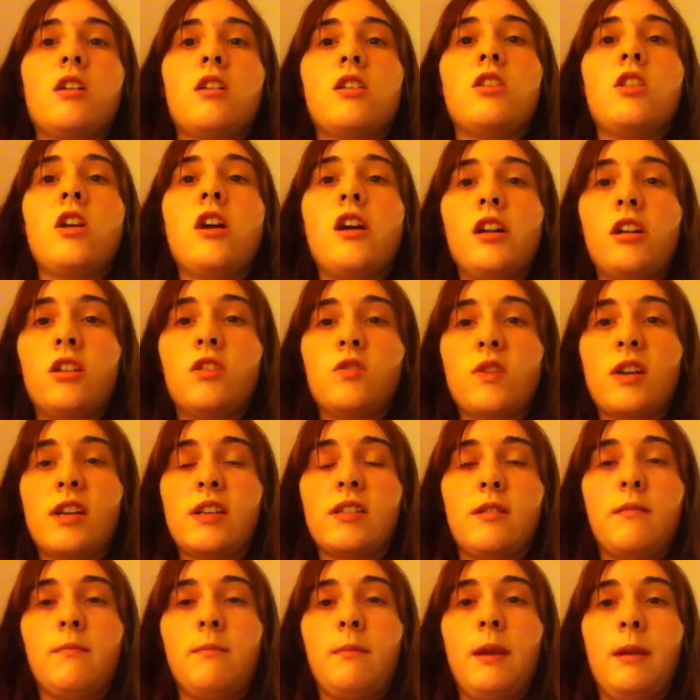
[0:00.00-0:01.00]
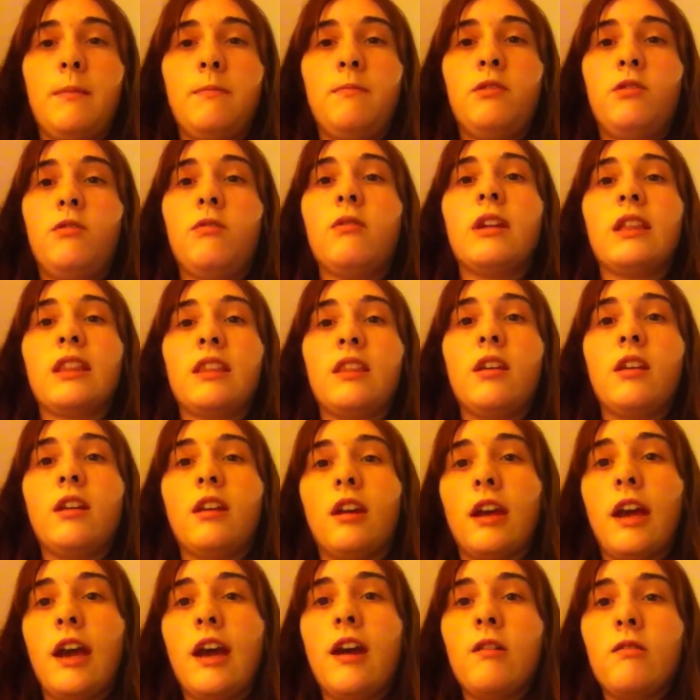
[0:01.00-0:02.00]
not addressing people
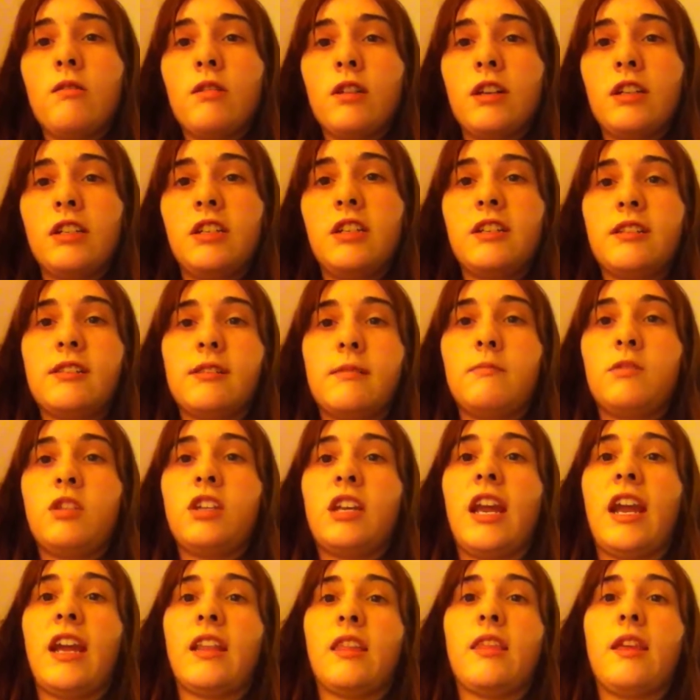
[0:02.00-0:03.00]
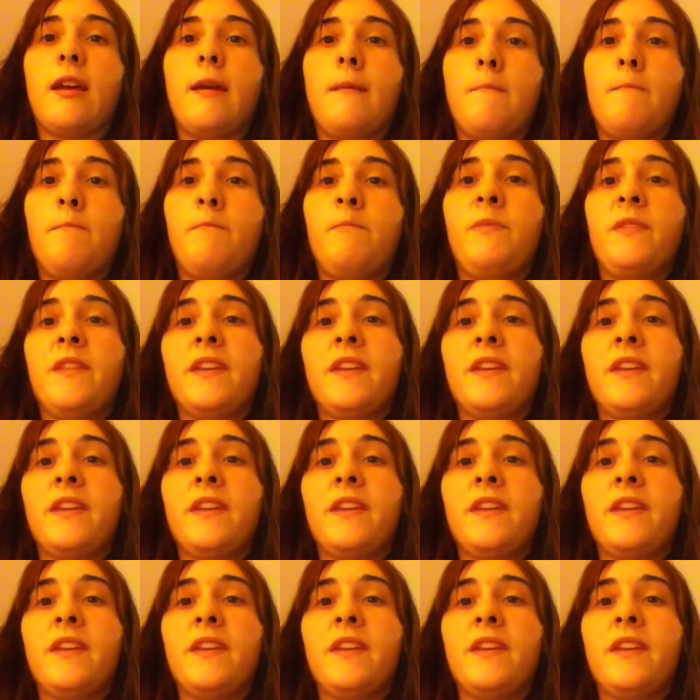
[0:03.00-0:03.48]
without autism to get them